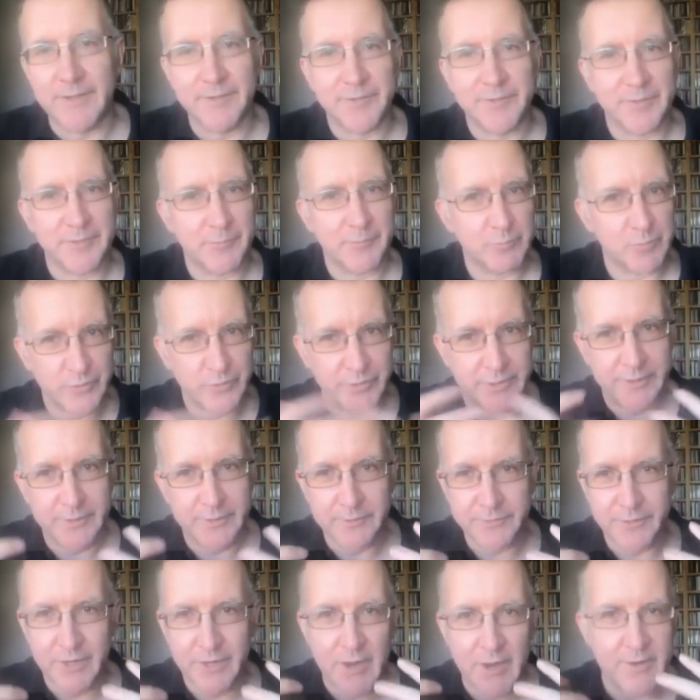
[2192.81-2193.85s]
I think
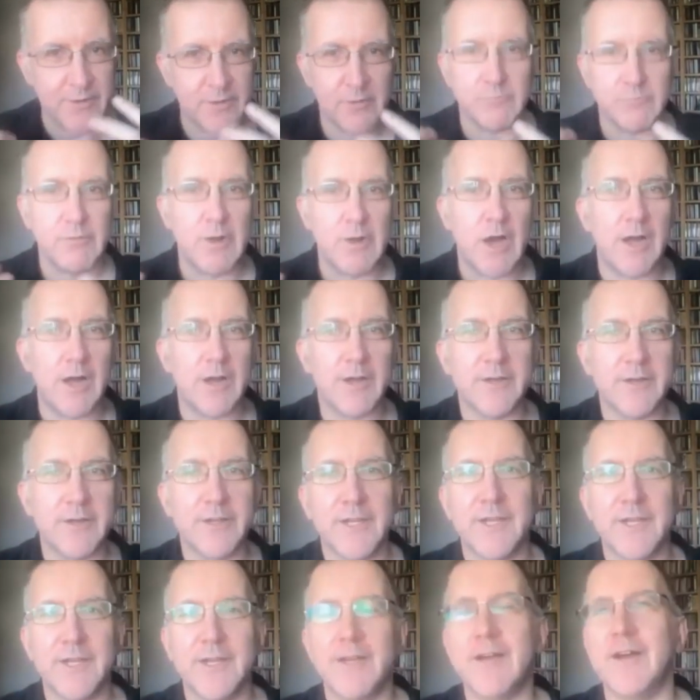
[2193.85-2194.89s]
Brunhilde on her rock
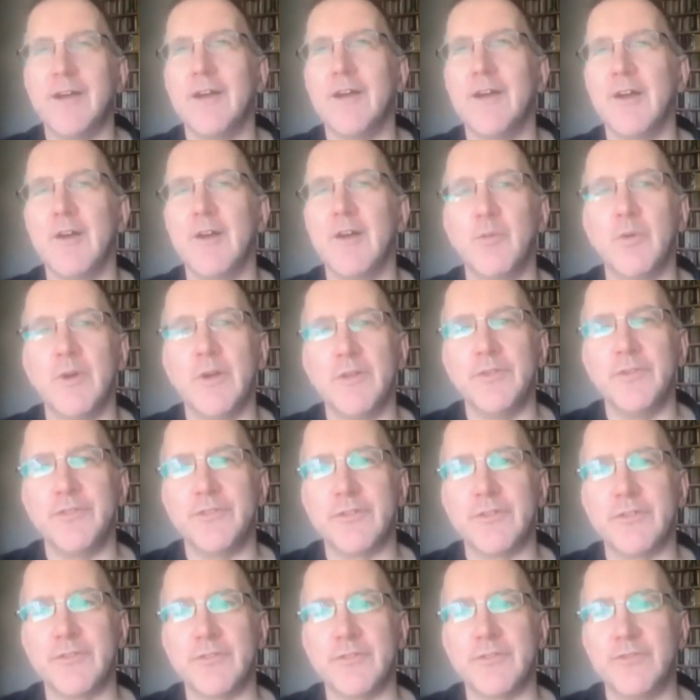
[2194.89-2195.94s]
was
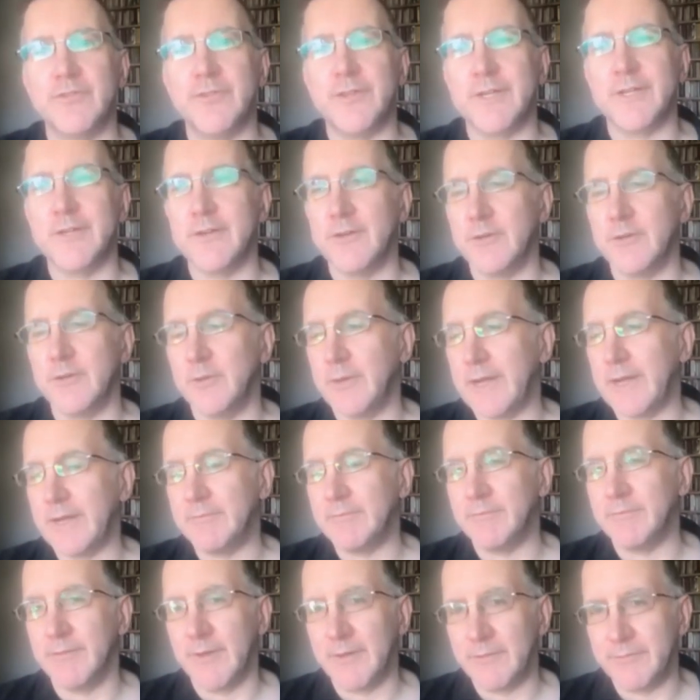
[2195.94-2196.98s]
just a figure who had
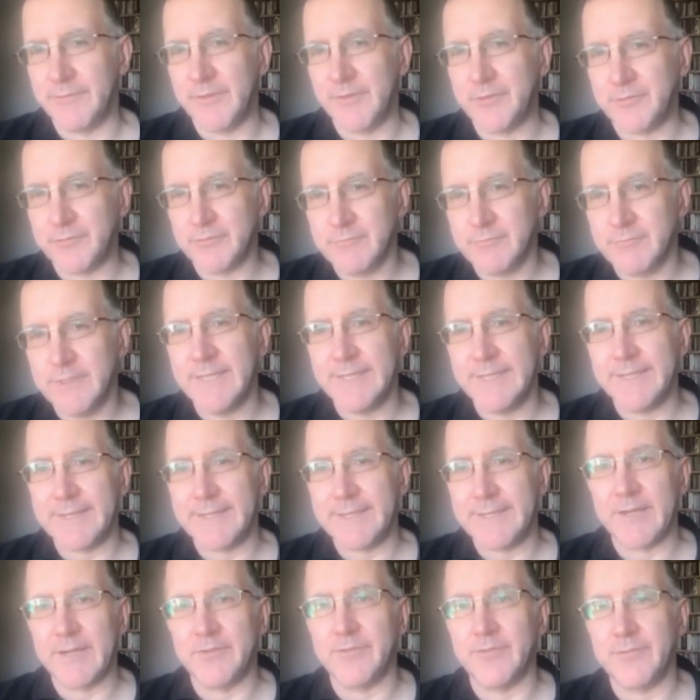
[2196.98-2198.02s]
this really
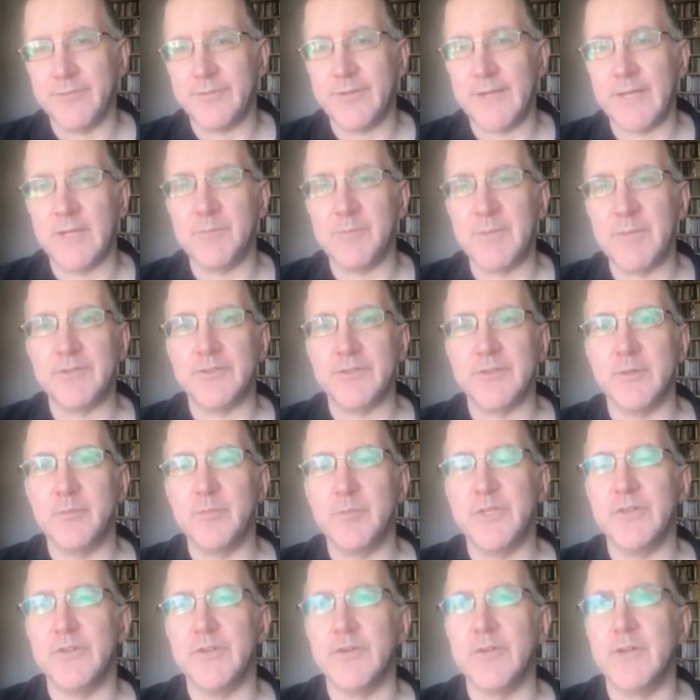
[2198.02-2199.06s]
kind of elemental
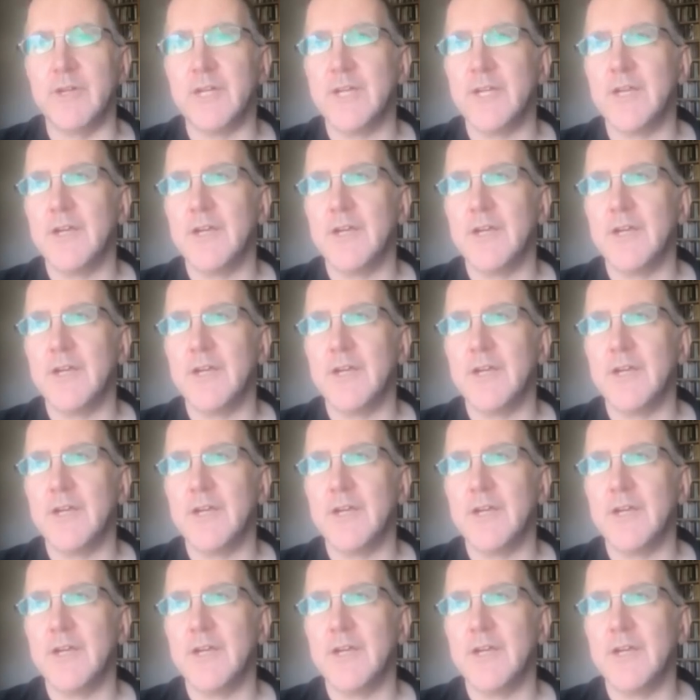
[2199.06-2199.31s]
appeal